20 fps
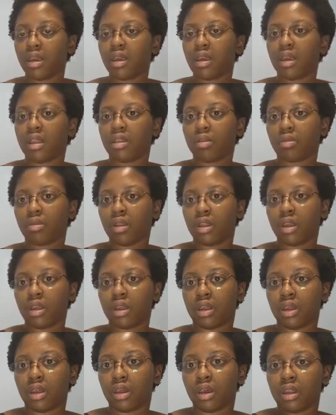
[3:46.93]
It's really
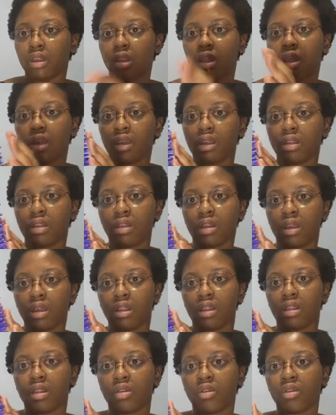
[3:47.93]
good. Like,
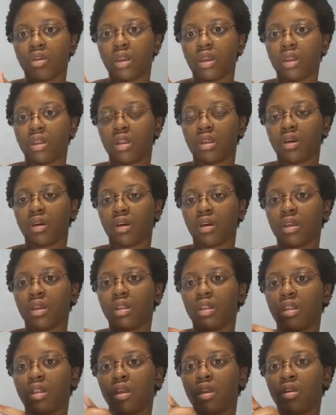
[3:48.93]
it treats
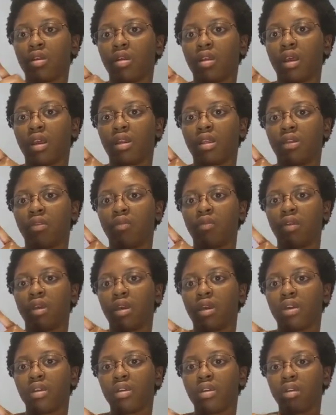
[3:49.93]
these are like the
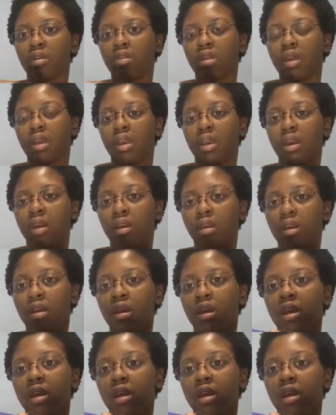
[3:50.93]
fingers of the hair.